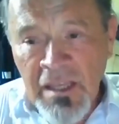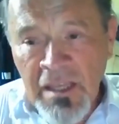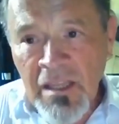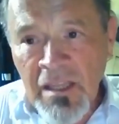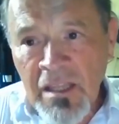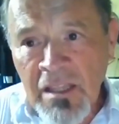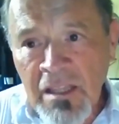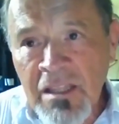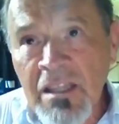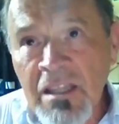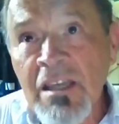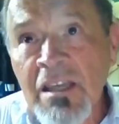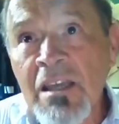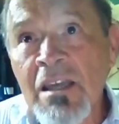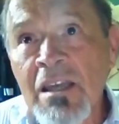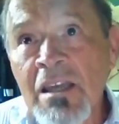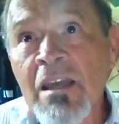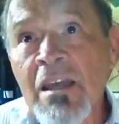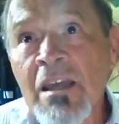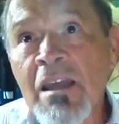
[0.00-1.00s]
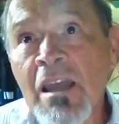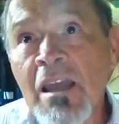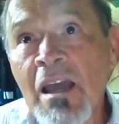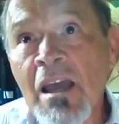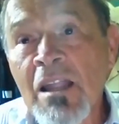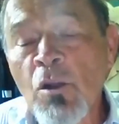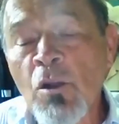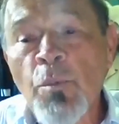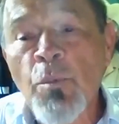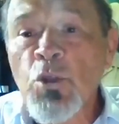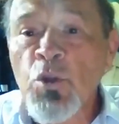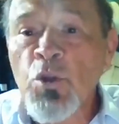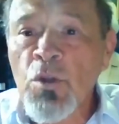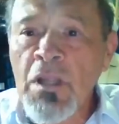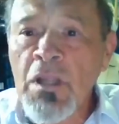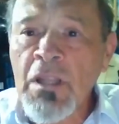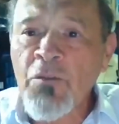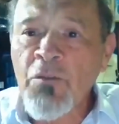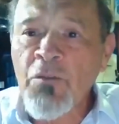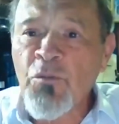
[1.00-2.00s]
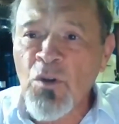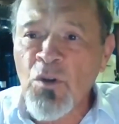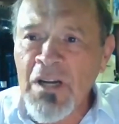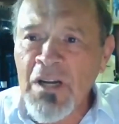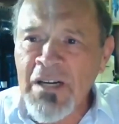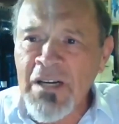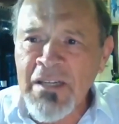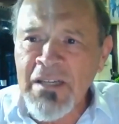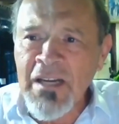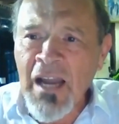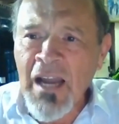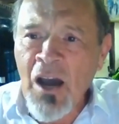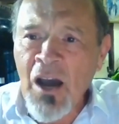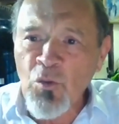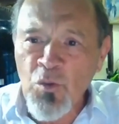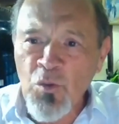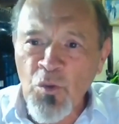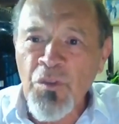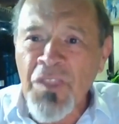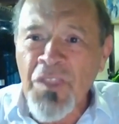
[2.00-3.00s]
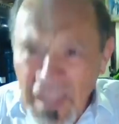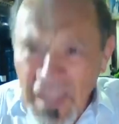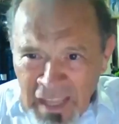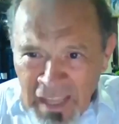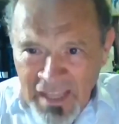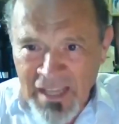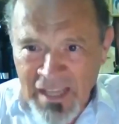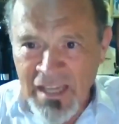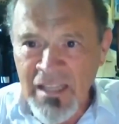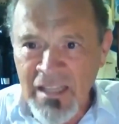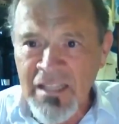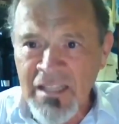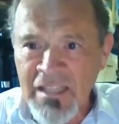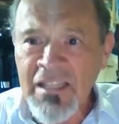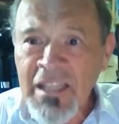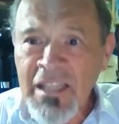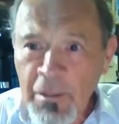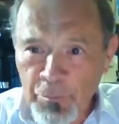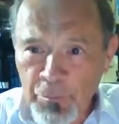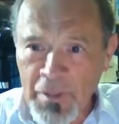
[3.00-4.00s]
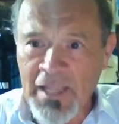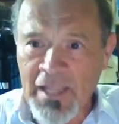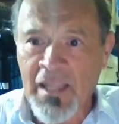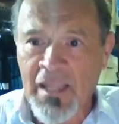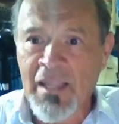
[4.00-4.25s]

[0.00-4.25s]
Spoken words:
is an opportunity for learning how to think deeply.